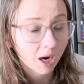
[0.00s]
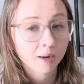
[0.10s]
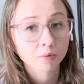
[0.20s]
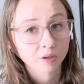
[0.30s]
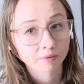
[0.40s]

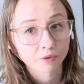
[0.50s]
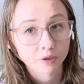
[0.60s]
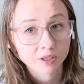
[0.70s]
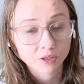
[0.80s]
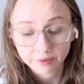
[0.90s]
looking
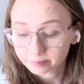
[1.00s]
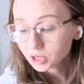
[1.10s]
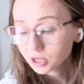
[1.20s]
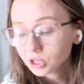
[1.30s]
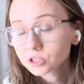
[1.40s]
forward to it.
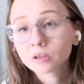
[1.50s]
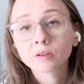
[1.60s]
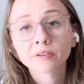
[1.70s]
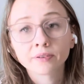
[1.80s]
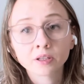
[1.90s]
So
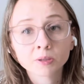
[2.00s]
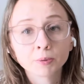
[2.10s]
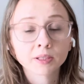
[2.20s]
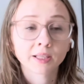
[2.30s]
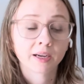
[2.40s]
the first
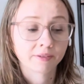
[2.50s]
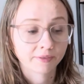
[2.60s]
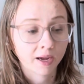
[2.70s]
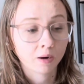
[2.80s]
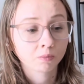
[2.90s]
book that I
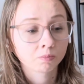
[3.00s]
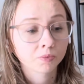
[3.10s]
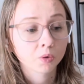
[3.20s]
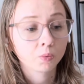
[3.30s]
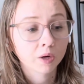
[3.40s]
found
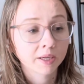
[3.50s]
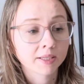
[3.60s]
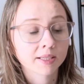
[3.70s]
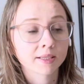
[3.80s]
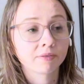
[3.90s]

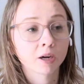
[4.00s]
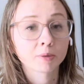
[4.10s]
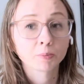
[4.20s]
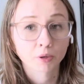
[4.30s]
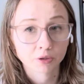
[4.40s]
was from
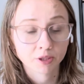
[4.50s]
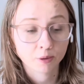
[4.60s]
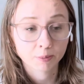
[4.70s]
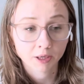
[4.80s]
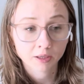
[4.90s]
a
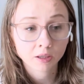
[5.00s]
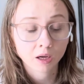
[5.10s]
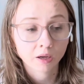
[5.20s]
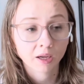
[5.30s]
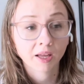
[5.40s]

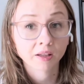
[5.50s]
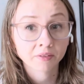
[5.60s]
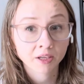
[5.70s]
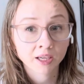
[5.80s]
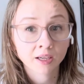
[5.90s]
BookTuber.
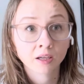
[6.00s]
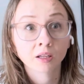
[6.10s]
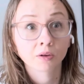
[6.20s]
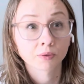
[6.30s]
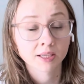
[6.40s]
Olivia
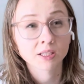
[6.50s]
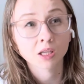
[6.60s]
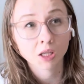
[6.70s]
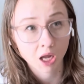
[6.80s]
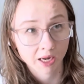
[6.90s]
Reads a
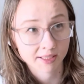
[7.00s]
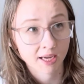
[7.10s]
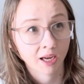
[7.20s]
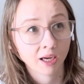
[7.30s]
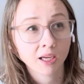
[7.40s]

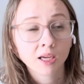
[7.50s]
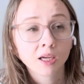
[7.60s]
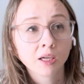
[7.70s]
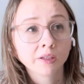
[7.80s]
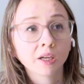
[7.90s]
Latte.
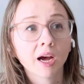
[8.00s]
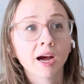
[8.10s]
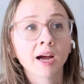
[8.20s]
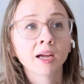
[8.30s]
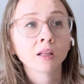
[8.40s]

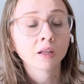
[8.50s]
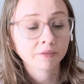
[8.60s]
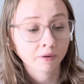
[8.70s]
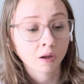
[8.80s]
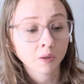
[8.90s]
I love
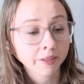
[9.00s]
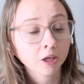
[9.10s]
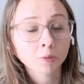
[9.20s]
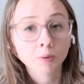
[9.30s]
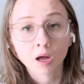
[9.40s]
following
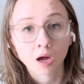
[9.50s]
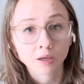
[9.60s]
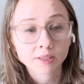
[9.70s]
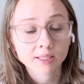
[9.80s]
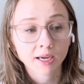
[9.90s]
her
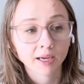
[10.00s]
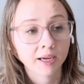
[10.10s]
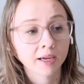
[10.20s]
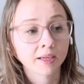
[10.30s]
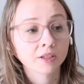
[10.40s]
blogs,
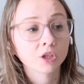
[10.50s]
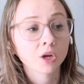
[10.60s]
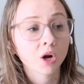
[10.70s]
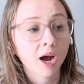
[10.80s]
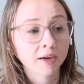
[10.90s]
and
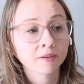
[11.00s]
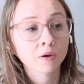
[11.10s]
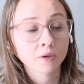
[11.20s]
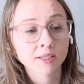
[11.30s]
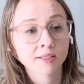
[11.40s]
I
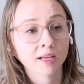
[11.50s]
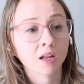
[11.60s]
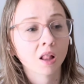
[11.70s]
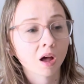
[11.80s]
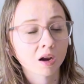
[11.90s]
noticed that a
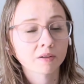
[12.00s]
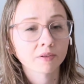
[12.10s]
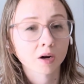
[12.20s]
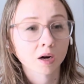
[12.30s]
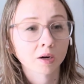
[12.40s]
lot of
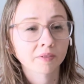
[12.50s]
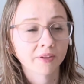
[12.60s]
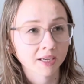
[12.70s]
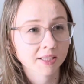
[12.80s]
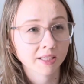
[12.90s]
our
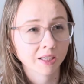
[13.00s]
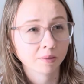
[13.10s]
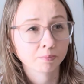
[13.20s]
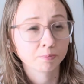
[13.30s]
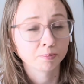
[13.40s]

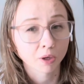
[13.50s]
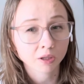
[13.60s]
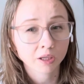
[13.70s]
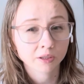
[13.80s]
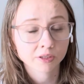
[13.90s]
fantasy
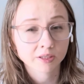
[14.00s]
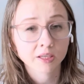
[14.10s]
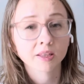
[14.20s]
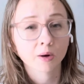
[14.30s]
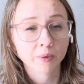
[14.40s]
books
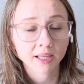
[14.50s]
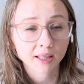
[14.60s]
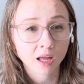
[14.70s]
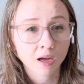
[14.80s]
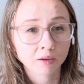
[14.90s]
that we
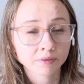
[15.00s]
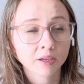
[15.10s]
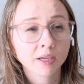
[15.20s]
love,